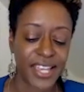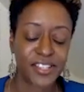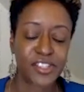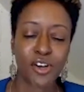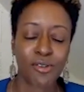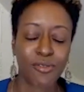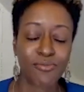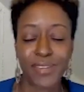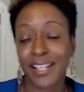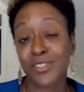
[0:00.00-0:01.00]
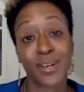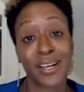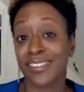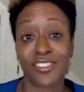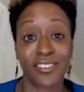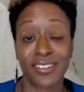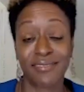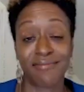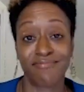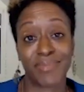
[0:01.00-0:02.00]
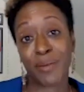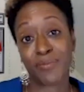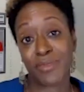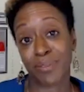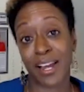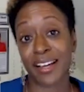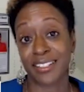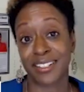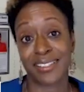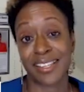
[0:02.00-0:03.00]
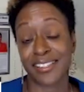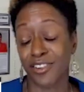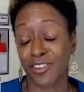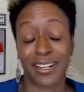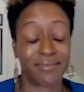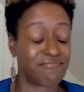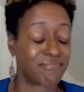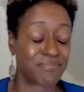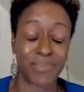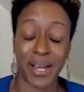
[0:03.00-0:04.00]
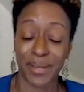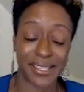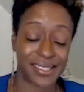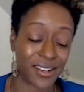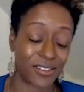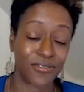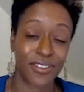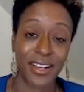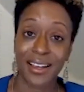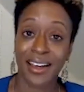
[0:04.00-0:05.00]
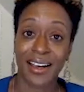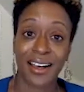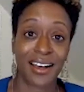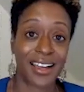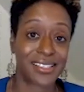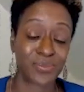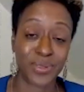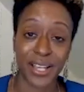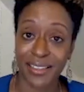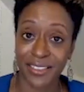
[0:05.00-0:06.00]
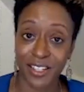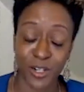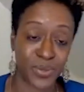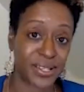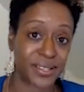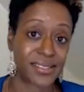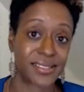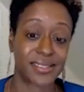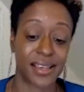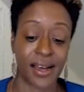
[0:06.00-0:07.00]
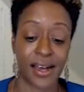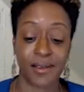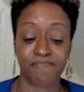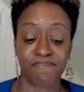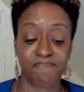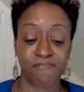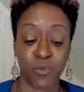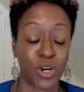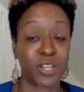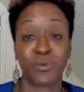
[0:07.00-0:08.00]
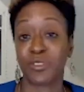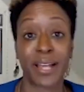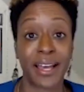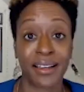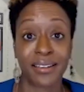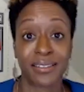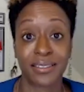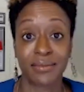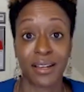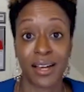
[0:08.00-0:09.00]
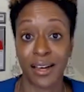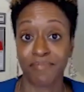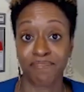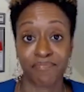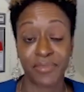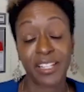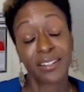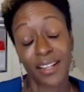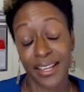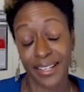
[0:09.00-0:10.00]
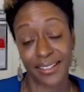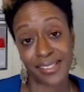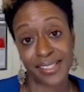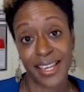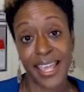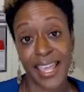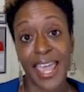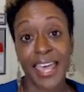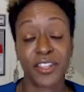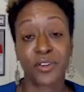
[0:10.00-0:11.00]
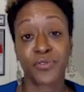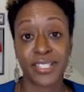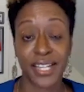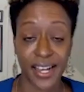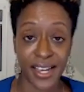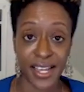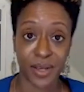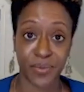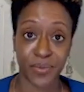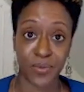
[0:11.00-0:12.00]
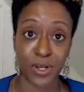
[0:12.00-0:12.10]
so that's why I started the practice. I started by myself as a Black therapist, working with Black clients. And then over time,